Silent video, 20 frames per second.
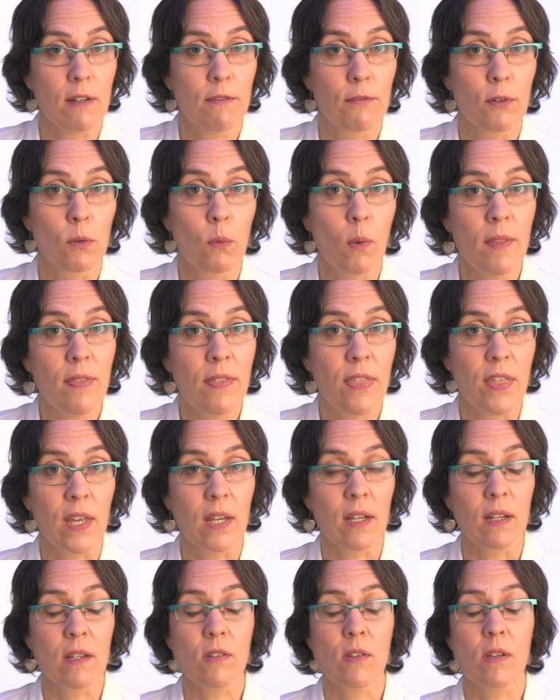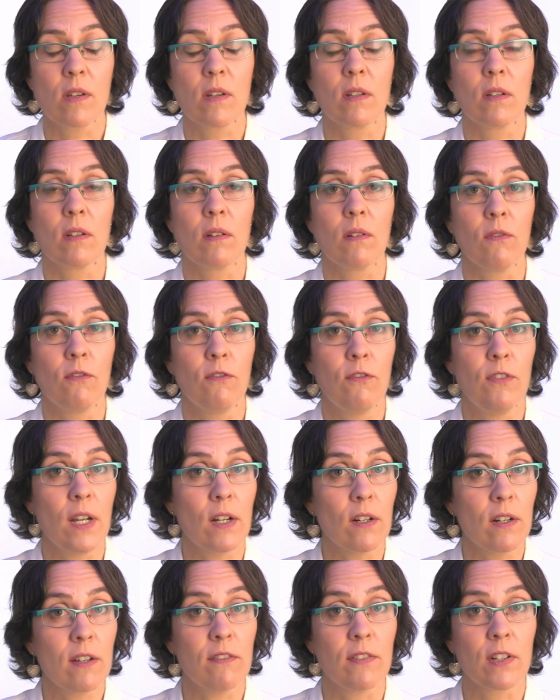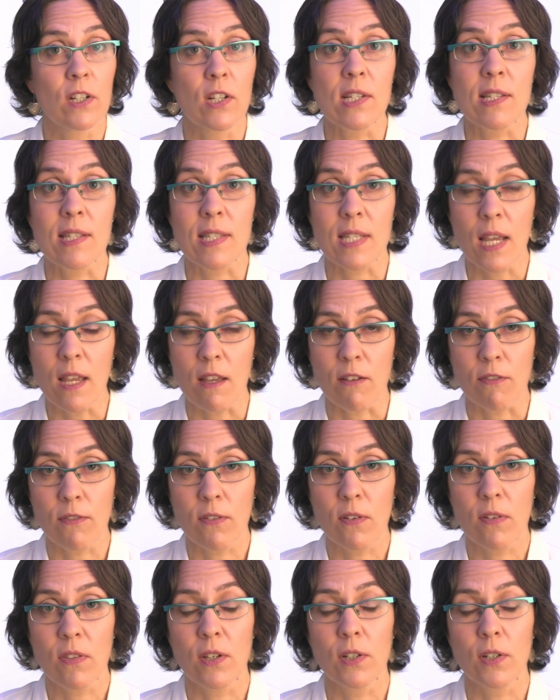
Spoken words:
For one thing, very, very safe.